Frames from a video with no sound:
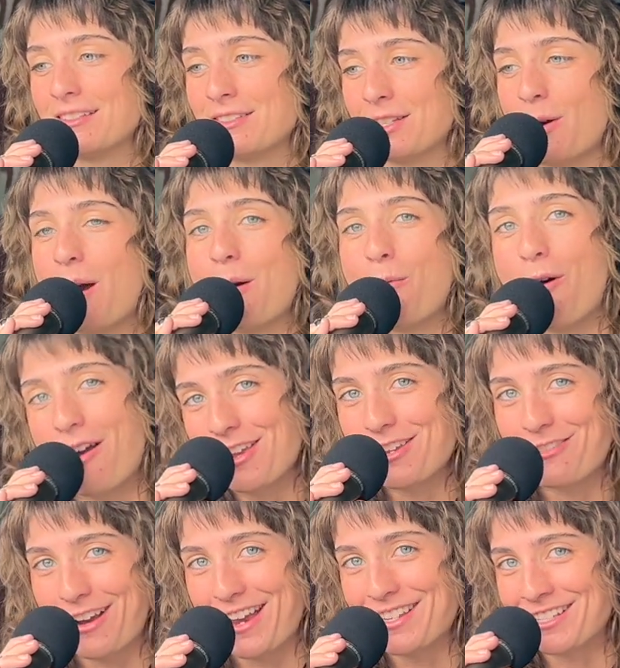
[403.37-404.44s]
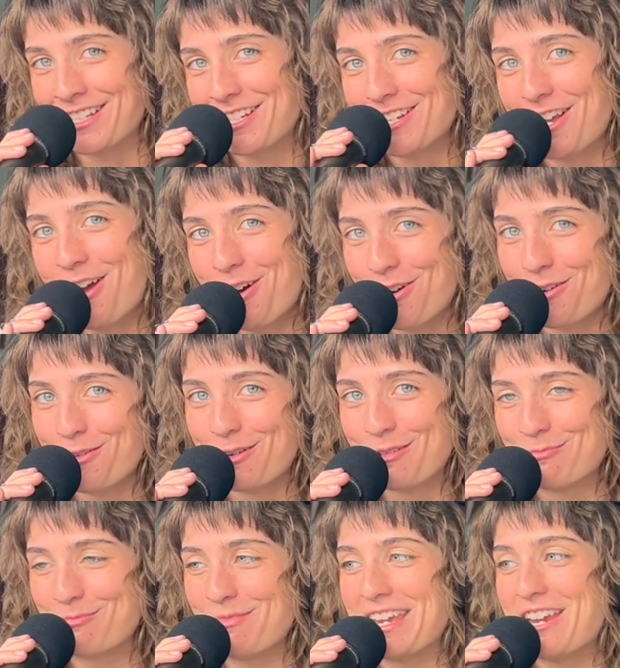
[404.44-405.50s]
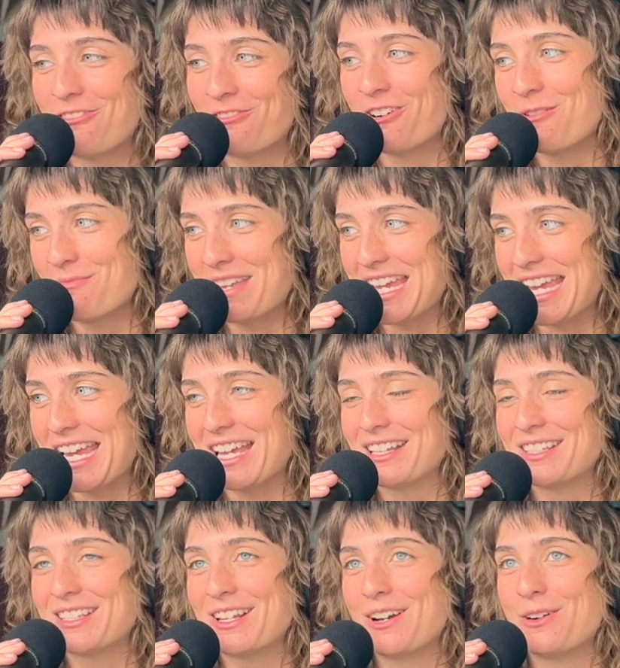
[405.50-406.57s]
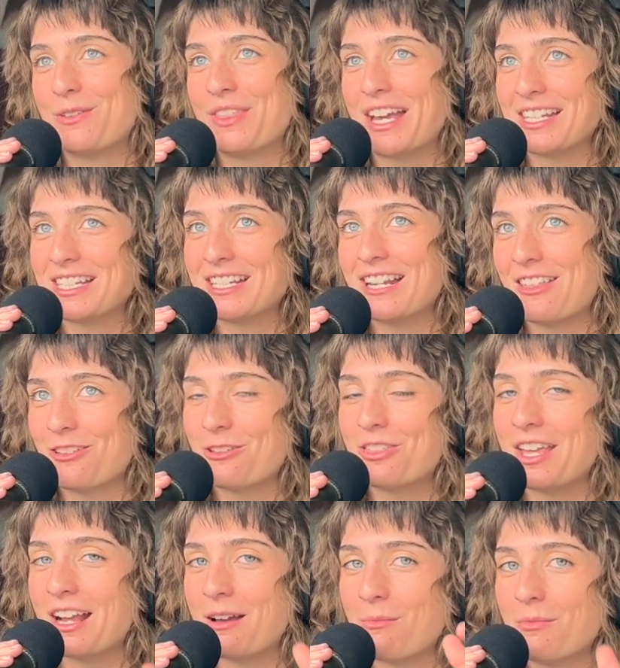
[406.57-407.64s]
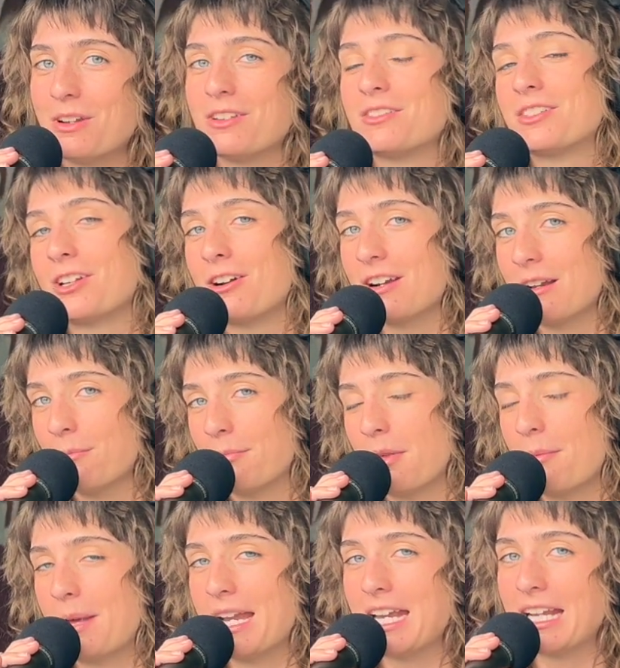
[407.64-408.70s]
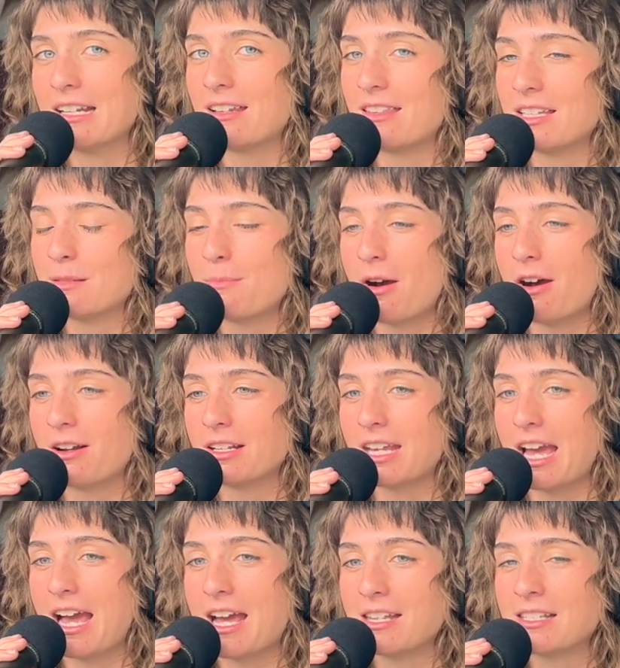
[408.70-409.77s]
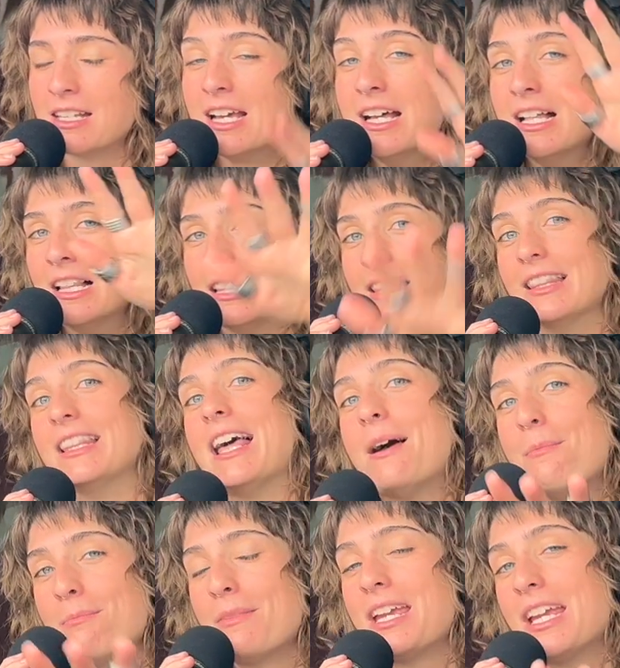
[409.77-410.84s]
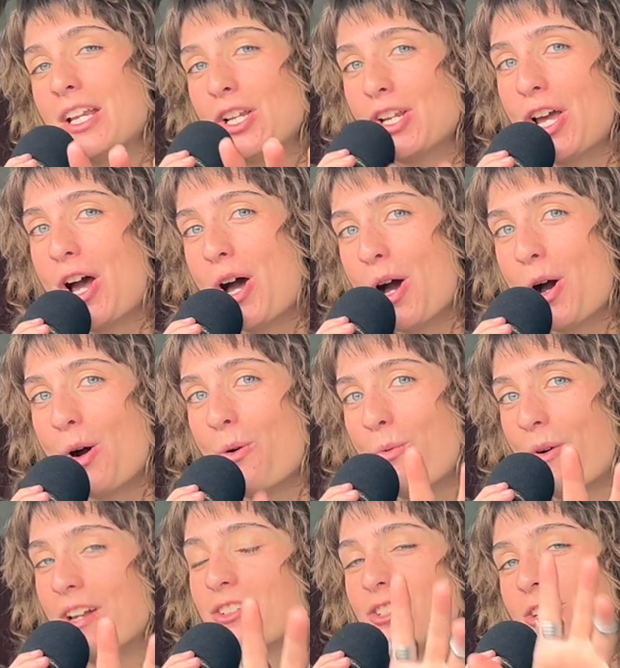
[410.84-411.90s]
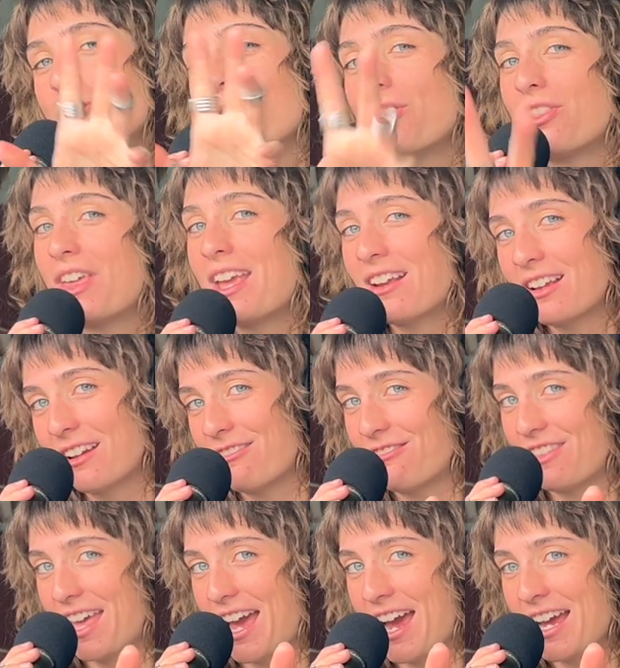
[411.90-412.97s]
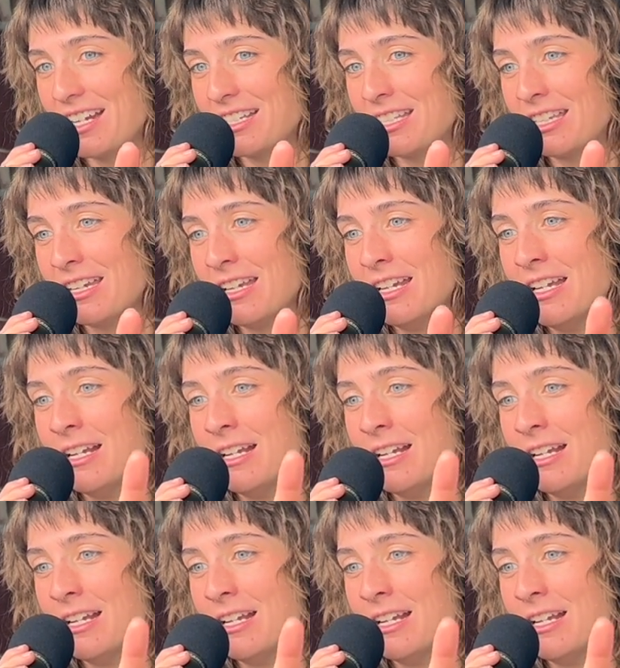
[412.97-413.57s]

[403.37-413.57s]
So I want you guys to know me for me. So that's another thing I'm going to start implementing into this podcast. Let me know what you think of that.